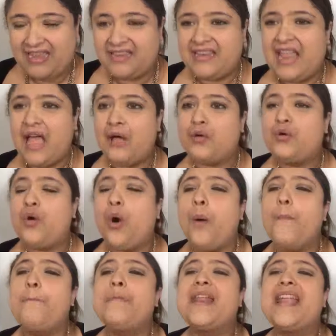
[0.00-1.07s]
Now,
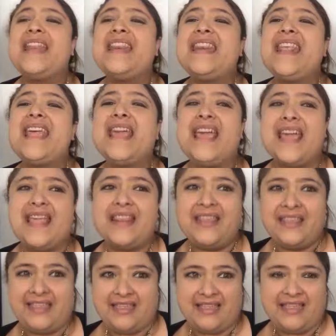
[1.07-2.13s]
comprender,
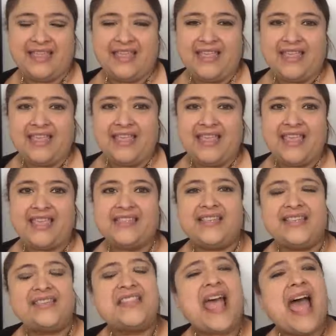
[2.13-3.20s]

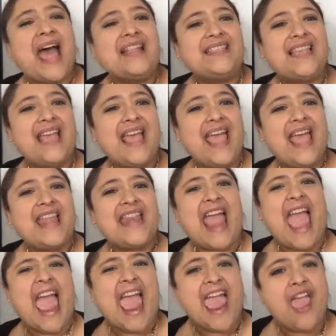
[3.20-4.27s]
is that an
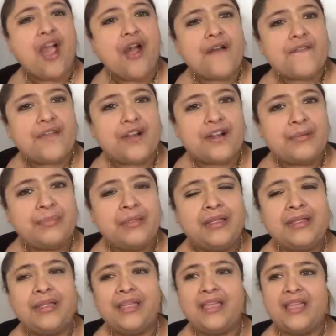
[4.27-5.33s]
AR verb,
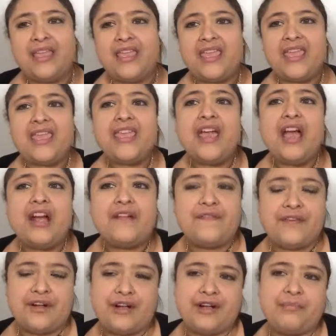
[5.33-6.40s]
ER
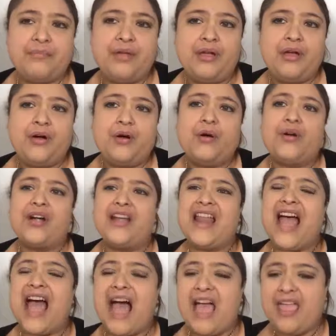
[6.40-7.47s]
verb, or an
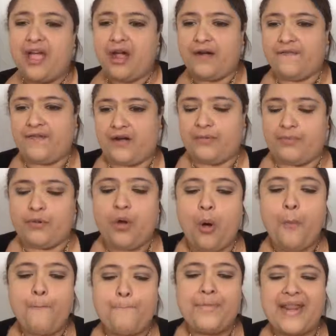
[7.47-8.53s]
IR verb?
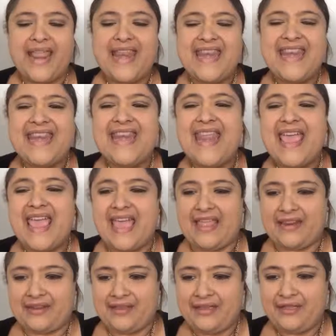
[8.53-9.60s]

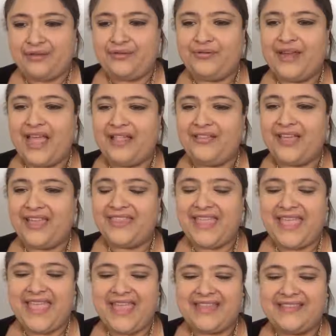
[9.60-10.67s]
Comprender. Do not look at
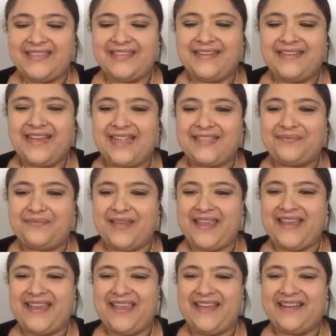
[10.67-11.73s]
the answer that's
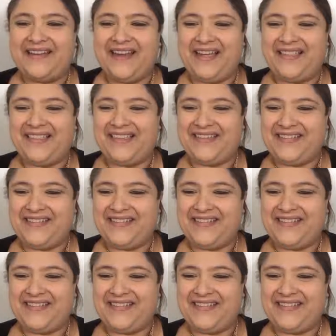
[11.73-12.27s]
written here on the